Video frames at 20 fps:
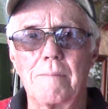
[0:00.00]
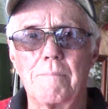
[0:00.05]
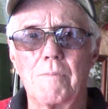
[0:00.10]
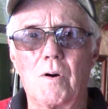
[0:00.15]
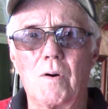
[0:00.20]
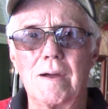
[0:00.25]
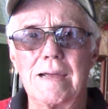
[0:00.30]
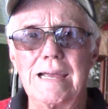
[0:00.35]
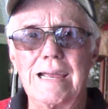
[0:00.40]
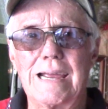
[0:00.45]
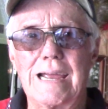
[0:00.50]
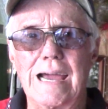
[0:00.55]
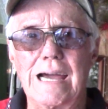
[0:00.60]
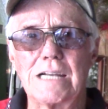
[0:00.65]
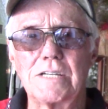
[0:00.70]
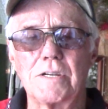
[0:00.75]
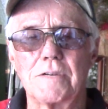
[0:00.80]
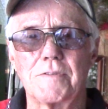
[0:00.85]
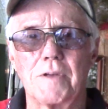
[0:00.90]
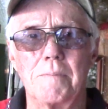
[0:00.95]
Boy, he
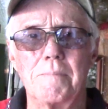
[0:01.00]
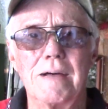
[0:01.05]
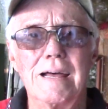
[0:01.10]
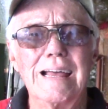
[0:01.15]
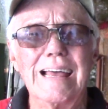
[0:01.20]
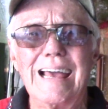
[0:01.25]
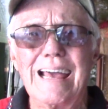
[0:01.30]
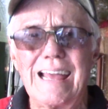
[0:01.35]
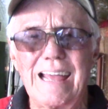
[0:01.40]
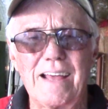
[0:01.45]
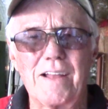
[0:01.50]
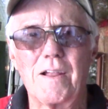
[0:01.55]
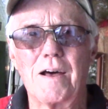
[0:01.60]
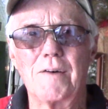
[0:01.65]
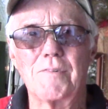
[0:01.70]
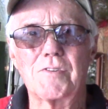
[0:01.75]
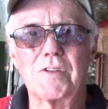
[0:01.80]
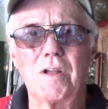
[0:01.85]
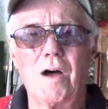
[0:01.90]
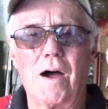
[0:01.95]
catches them. He
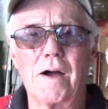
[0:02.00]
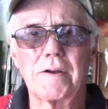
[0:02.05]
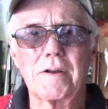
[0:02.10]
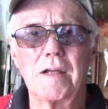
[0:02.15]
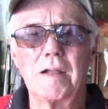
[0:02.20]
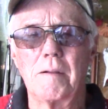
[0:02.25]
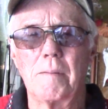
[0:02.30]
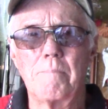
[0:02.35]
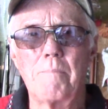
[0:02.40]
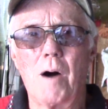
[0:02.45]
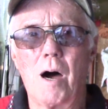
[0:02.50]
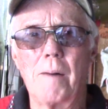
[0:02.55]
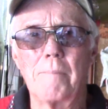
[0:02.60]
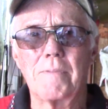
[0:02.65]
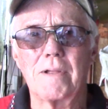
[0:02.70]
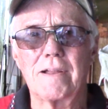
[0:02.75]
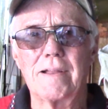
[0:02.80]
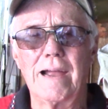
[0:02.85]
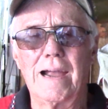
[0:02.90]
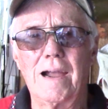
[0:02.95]
loves Stockton and Pomme
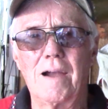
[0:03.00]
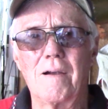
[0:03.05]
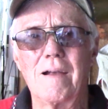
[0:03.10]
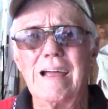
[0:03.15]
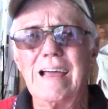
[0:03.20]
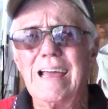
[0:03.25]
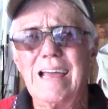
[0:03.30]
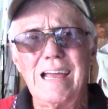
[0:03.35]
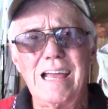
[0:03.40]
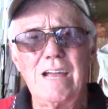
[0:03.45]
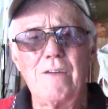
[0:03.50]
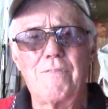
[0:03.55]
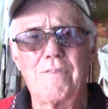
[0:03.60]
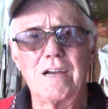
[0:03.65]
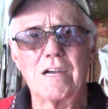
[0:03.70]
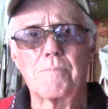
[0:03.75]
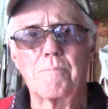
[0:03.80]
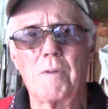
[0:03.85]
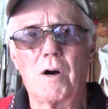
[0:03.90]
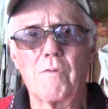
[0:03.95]
de Terre. He
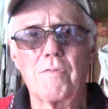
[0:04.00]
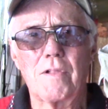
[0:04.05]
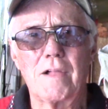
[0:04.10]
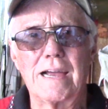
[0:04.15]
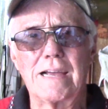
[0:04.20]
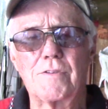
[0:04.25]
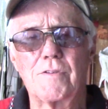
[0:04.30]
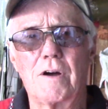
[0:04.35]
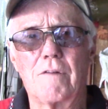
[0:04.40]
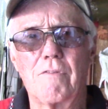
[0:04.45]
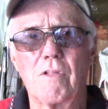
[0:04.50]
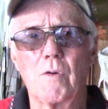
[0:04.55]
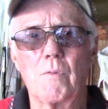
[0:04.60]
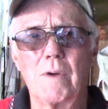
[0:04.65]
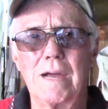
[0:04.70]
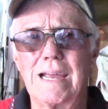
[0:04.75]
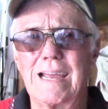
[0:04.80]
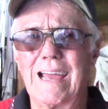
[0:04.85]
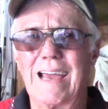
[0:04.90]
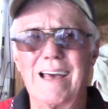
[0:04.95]
fished both lakes over the
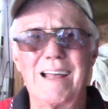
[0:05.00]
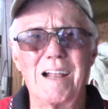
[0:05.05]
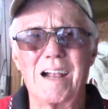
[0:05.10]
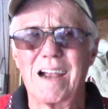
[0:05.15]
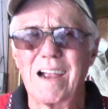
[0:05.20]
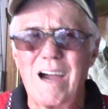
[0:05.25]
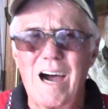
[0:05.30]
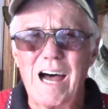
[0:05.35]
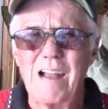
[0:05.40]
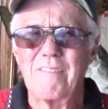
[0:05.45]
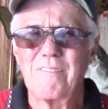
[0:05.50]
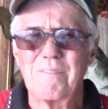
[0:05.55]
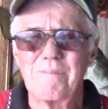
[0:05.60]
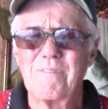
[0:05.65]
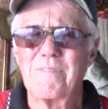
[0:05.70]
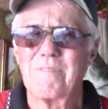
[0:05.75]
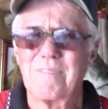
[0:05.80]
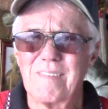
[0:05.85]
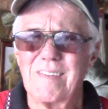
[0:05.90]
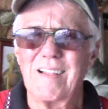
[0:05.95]
weekend and caught
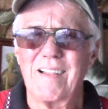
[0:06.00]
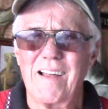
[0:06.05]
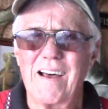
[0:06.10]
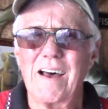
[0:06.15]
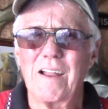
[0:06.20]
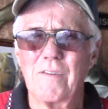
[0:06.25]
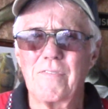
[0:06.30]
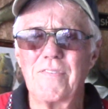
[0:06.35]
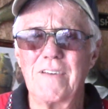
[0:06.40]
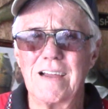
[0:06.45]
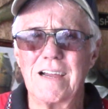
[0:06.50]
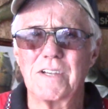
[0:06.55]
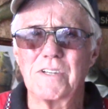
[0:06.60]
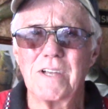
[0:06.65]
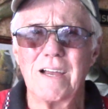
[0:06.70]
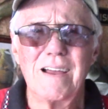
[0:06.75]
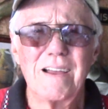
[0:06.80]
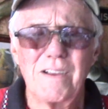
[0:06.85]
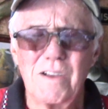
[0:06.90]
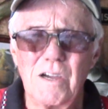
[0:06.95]
a lot of fish.